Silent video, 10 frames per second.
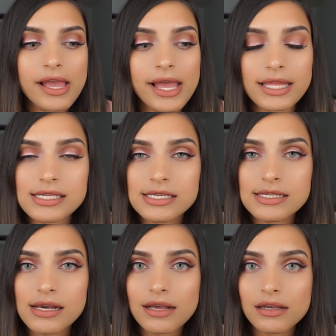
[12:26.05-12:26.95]
And
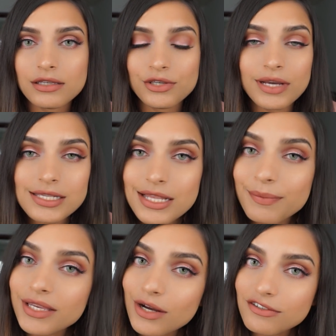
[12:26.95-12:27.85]
you guys let
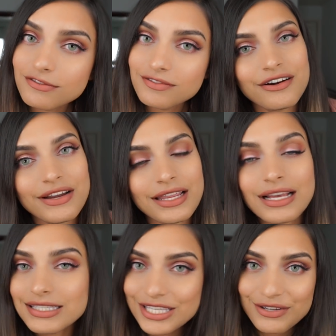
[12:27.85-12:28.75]
me know. Alright,
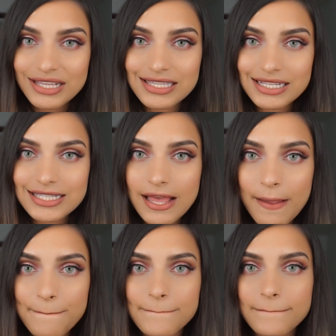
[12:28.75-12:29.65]
I'll see you guys next
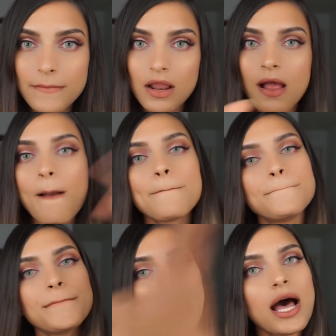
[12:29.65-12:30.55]
time.
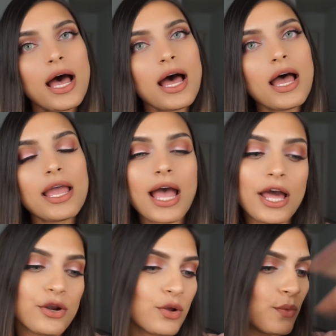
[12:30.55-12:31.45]
Bye. I
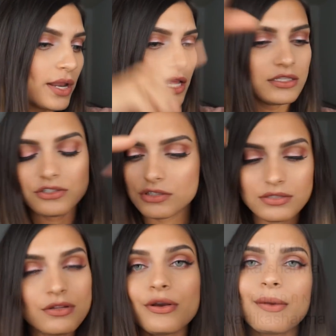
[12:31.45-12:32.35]
don't know what
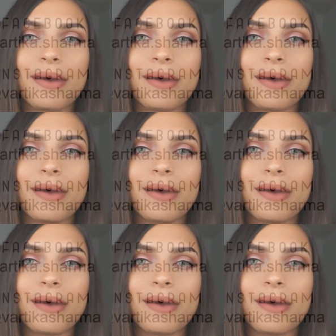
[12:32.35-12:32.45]
okay,